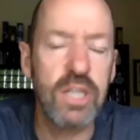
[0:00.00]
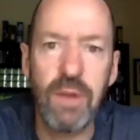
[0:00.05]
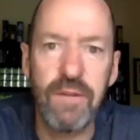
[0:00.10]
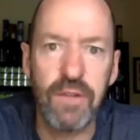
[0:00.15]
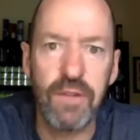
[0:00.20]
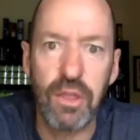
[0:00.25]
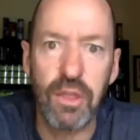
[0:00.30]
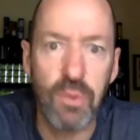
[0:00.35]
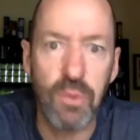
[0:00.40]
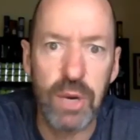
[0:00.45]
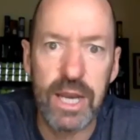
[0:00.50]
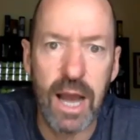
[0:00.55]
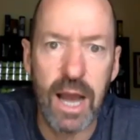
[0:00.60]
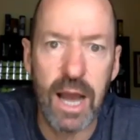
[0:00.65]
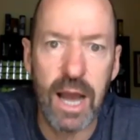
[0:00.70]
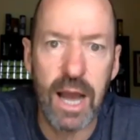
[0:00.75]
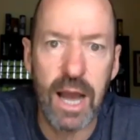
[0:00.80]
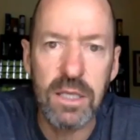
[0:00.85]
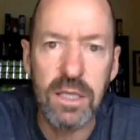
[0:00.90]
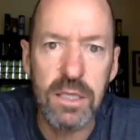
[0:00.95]
for three
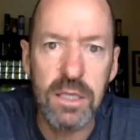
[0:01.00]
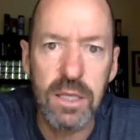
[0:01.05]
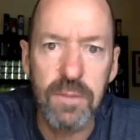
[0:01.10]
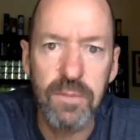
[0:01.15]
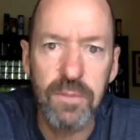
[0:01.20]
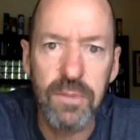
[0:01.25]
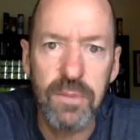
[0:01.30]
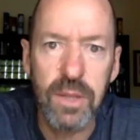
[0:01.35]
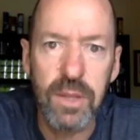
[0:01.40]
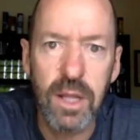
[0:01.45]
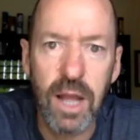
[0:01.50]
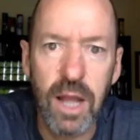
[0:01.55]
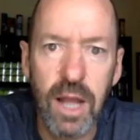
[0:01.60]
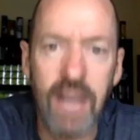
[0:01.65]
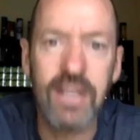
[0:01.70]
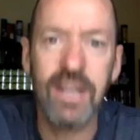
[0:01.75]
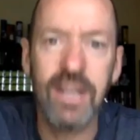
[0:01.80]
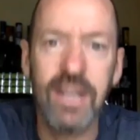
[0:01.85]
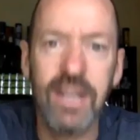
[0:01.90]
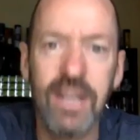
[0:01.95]
days and
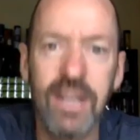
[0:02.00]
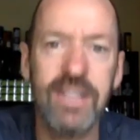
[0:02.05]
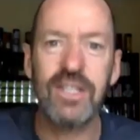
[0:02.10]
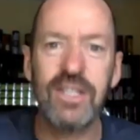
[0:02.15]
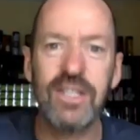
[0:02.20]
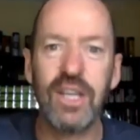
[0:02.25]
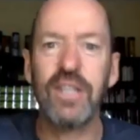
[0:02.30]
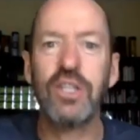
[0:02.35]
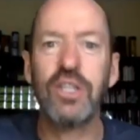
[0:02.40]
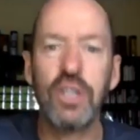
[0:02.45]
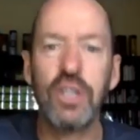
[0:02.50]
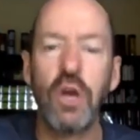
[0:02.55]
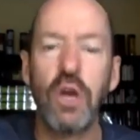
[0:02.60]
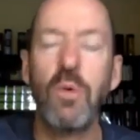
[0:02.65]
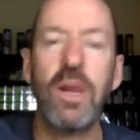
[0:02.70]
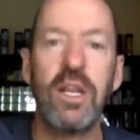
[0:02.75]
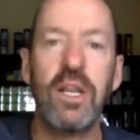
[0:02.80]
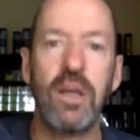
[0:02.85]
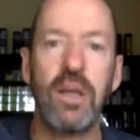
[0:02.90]
it, it, it's so weird. I'm